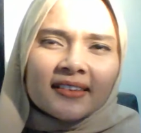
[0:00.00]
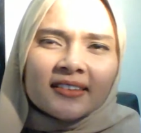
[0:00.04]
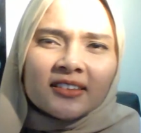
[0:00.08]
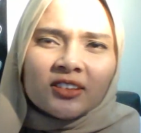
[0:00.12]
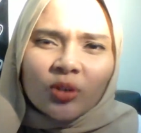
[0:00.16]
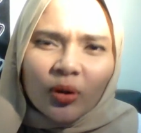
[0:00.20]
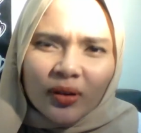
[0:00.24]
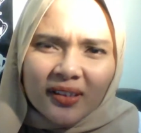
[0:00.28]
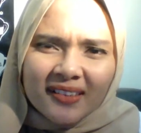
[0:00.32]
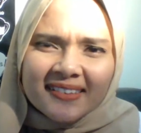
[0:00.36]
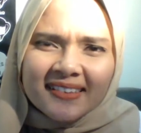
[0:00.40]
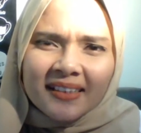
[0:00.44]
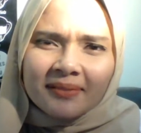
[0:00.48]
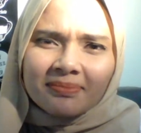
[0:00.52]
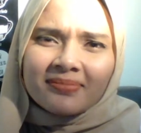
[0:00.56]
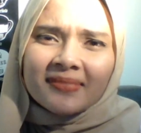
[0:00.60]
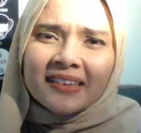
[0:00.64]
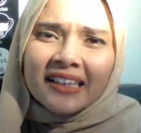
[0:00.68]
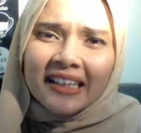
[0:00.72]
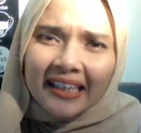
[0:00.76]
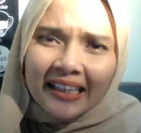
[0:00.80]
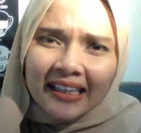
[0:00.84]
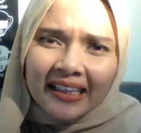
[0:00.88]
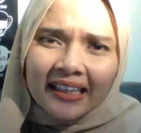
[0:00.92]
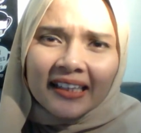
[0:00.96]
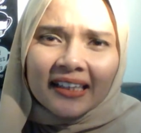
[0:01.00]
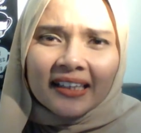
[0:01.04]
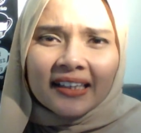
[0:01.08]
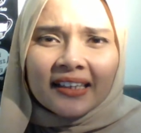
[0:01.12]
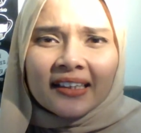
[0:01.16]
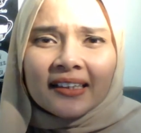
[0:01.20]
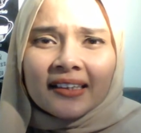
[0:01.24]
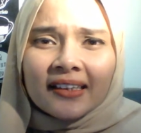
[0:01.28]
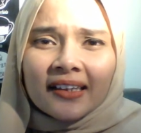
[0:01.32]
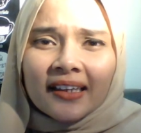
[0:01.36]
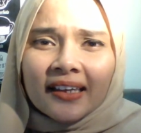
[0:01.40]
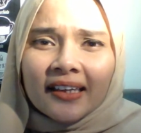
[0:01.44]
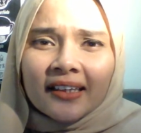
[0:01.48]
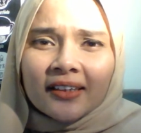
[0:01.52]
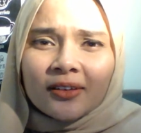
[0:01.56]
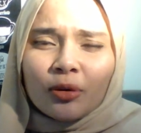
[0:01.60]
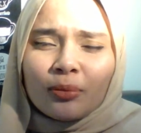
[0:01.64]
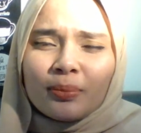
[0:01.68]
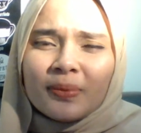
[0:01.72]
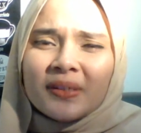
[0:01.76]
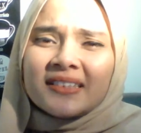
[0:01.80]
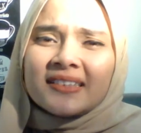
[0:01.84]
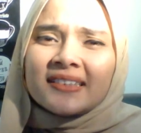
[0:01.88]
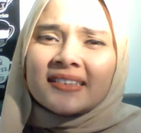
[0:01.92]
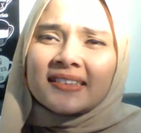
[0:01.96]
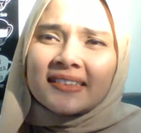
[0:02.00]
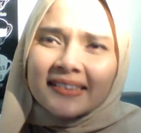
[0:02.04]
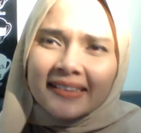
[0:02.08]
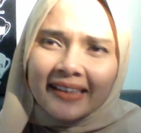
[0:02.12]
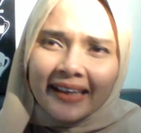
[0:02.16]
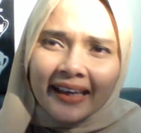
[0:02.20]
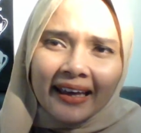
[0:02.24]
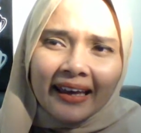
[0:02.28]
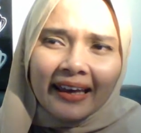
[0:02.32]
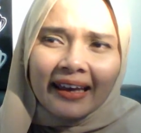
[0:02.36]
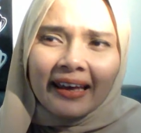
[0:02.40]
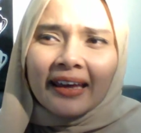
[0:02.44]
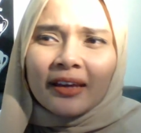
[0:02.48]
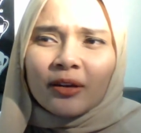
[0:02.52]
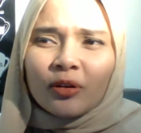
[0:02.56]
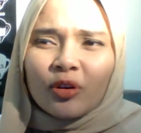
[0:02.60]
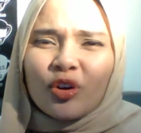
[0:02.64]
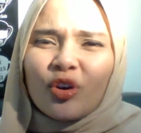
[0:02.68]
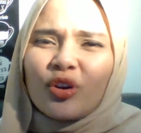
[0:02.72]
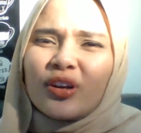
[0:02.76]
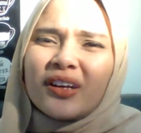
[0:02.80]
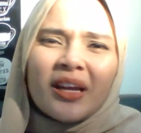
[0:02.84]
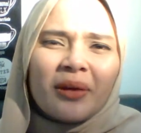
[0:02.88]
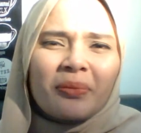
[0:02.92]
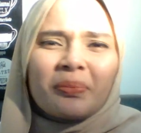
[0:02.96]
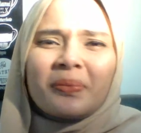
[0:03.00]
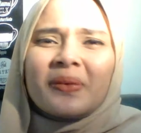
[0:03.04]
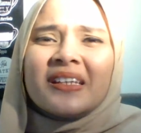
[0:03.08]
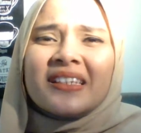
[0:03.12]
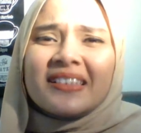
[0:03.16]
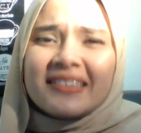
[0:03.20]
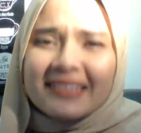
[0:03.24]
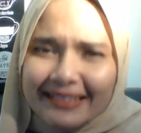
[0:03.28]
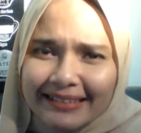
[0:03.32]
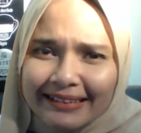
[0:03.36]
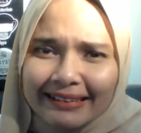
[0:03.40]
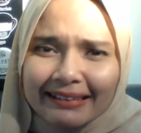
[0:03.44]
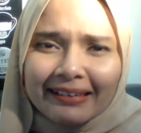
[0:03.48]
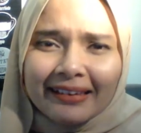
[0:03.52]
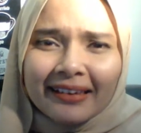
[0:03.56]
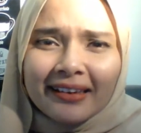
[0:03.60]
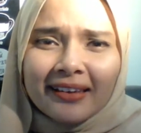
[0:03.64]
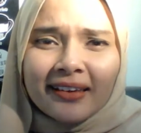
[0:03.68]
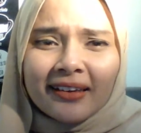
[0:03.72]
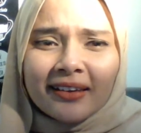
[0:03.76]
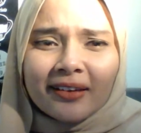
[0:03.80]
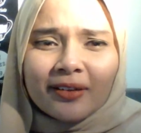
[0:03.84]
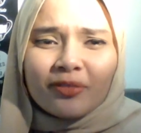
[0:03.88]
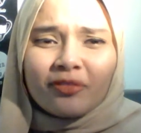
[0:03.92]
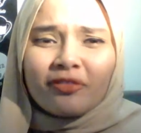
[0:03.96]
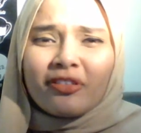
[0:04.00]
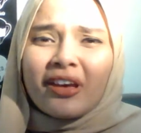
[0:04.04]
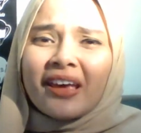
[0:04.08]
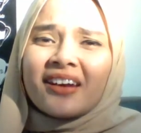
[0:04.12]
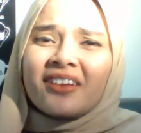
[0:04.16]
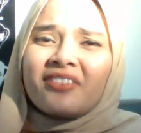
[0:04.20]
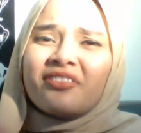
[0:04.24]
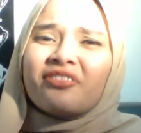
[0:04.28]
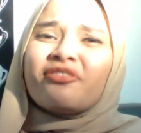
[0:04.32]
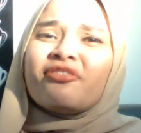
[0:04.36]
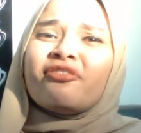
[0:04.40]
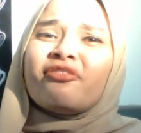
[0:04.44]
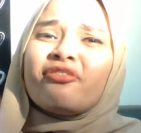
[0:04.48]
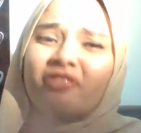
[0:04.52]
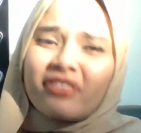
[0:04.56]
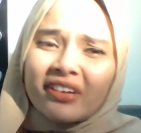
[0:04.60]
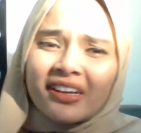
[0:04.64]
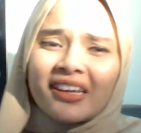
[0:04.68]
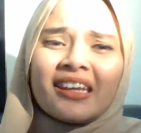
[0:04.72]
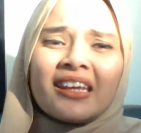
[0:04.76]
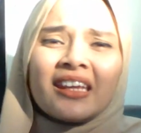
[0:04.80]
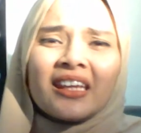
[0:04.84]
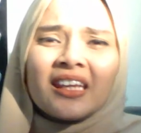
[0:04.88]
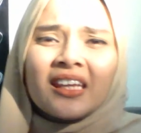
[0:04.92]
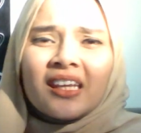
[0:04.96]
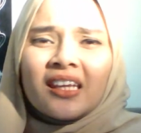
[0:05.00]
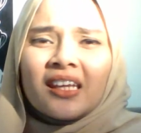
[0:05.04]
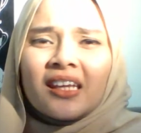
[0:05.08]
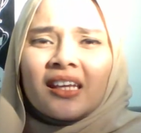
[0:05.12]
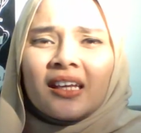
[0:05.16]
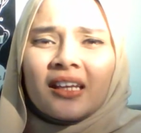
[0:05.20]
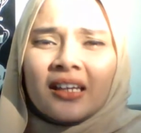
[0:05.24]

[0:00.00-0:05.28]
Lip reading: Join something, like don't be scared, you're not that busy, you're very free.